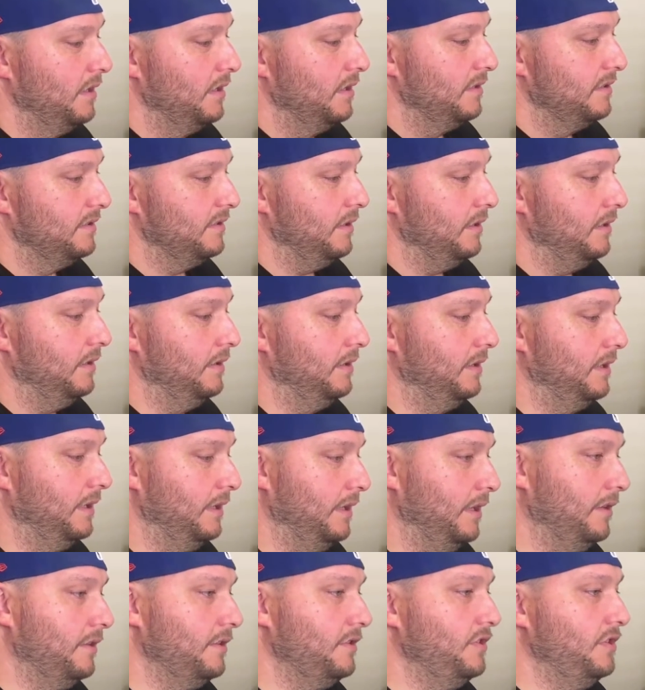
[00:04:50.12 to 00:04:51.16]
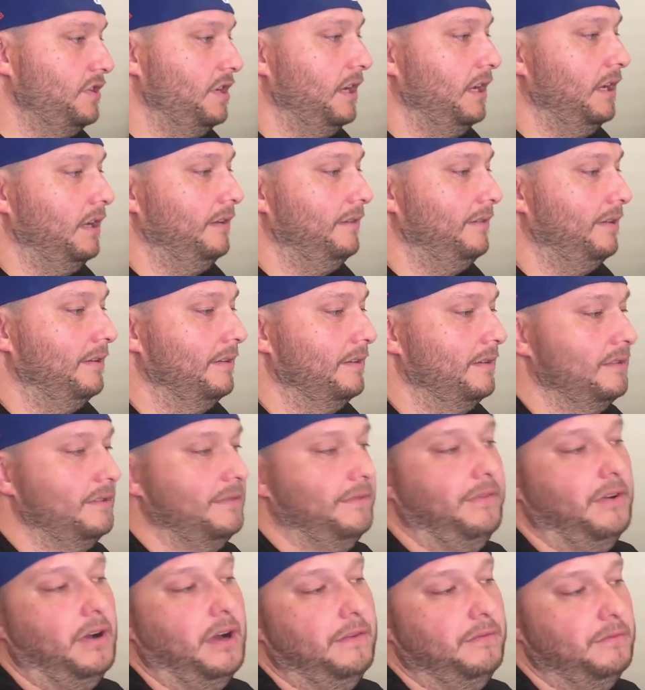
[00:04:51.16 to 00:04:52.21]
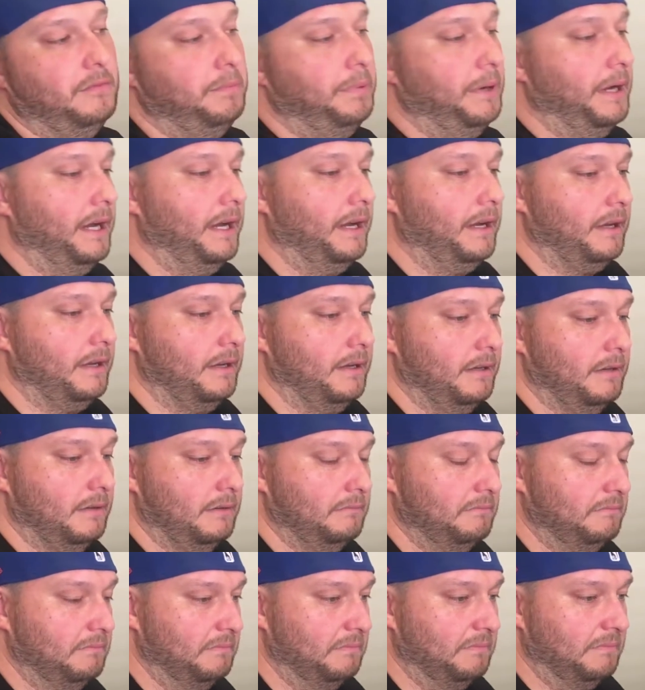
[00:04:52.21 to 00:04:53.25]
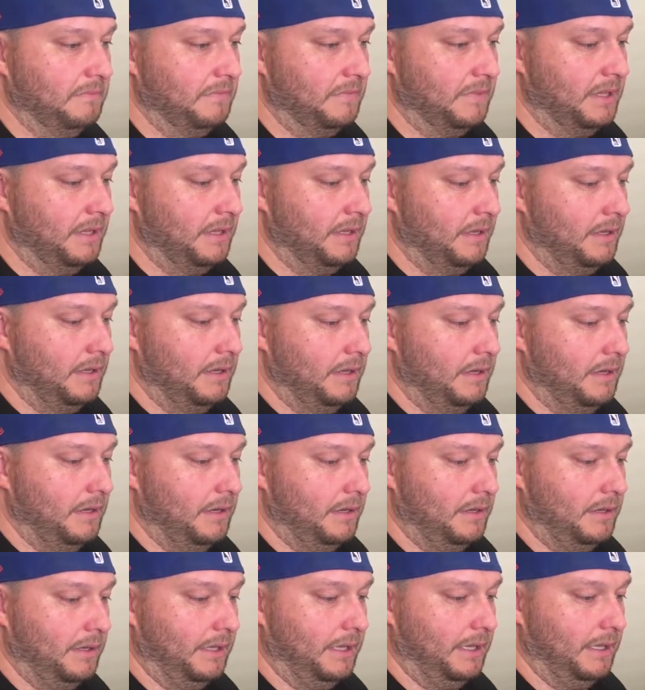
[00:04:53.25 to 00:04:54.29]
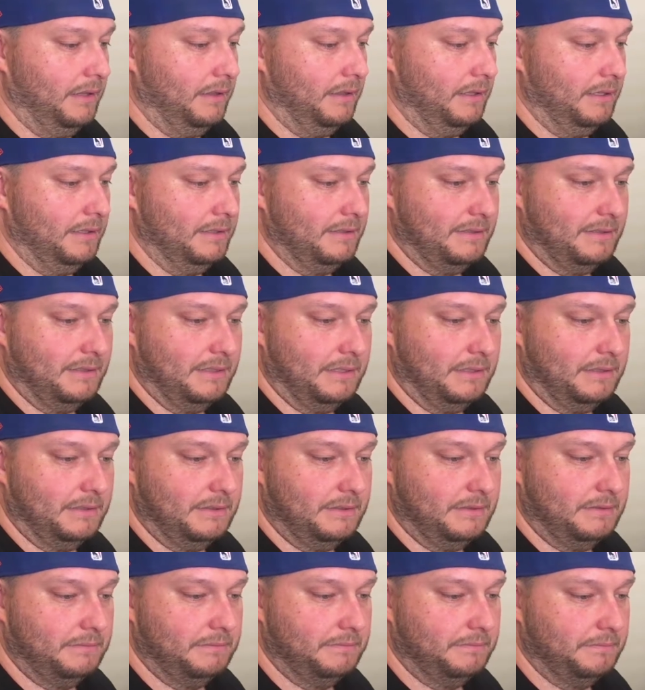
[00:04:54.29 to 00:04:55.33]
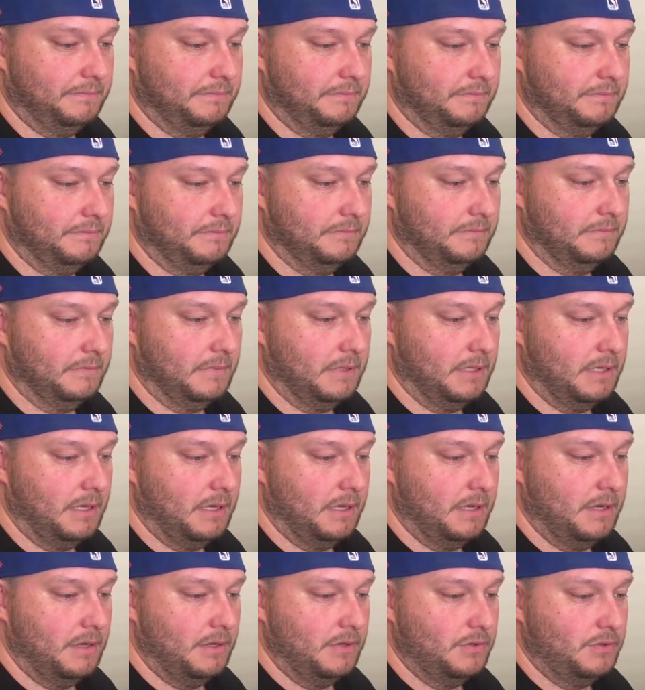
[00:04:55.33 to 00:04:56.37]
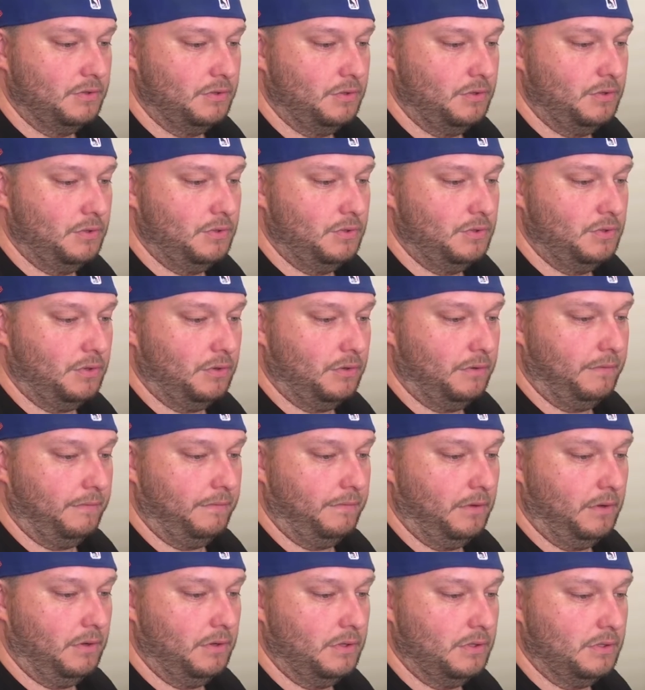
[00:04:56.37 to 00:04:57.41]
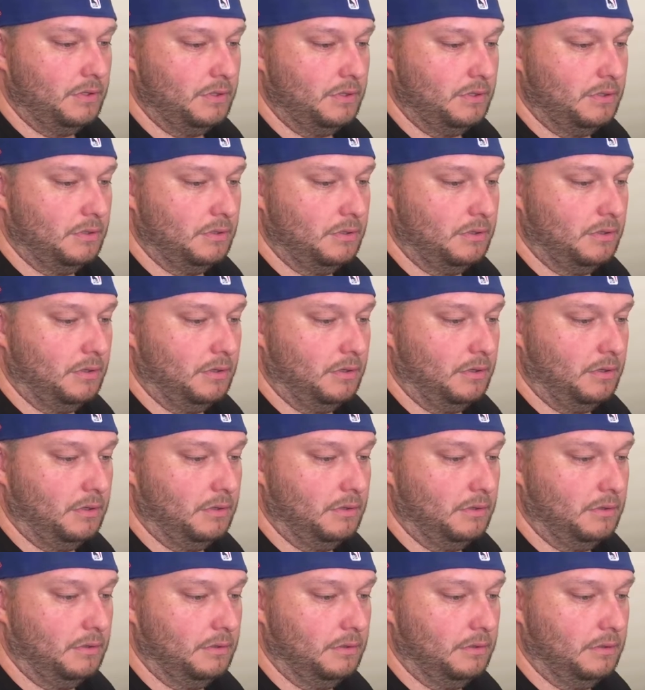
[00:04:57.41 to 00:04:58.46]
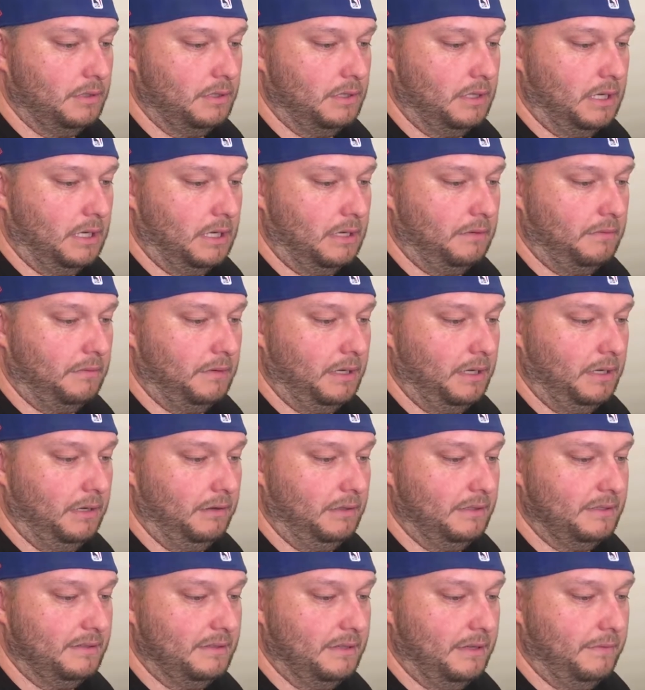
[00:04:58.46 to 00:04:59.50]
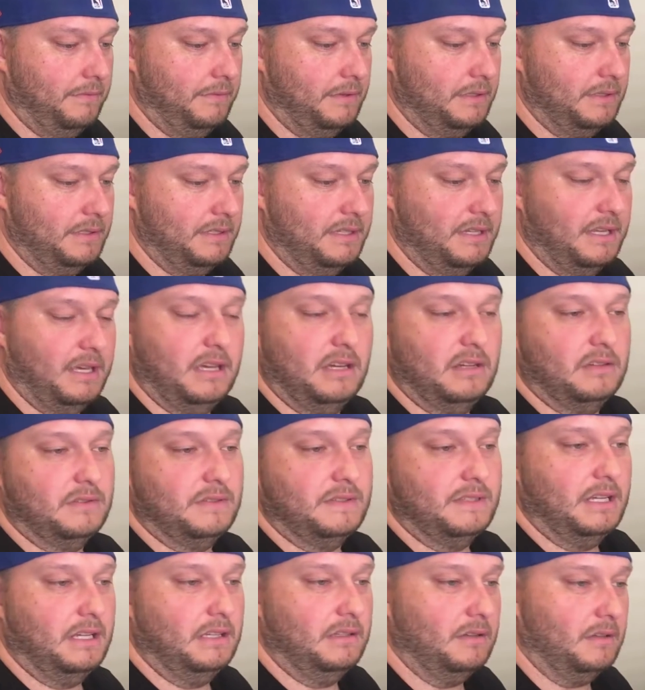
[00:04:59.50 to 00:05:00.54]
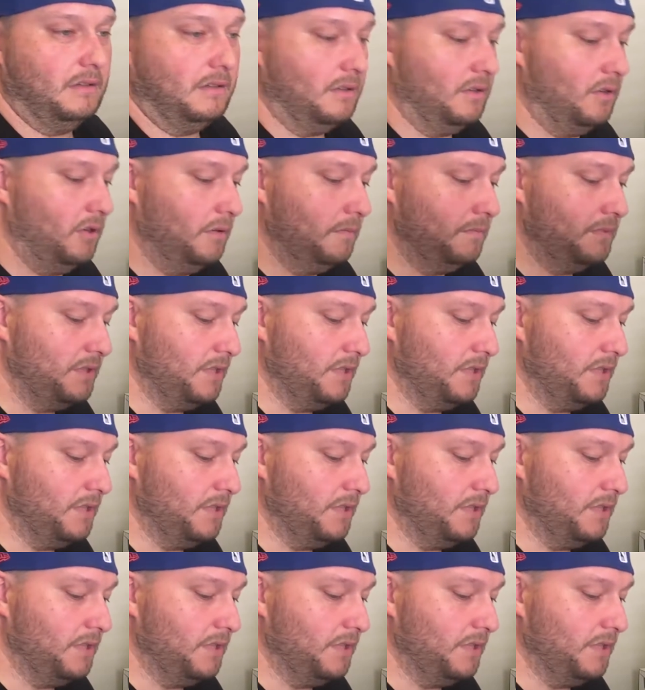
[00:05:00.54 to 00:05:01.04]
So another cheat, a survival pack. I don't get these things. Choose your version on re7dlc.com.